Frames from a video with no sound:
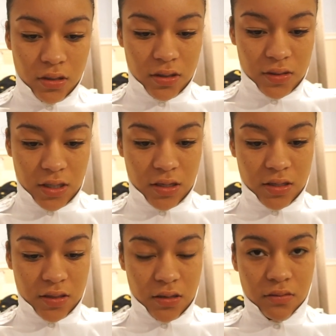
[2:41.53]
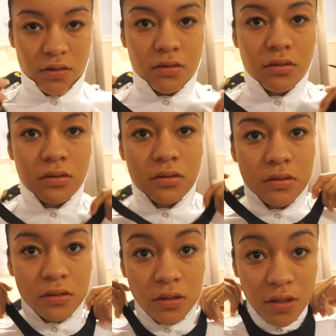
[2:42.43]
this goes.
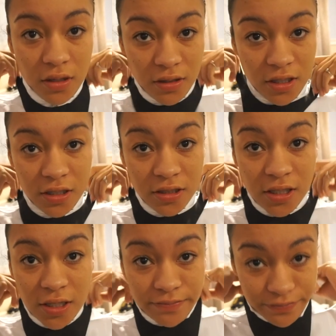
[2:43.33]
Literally.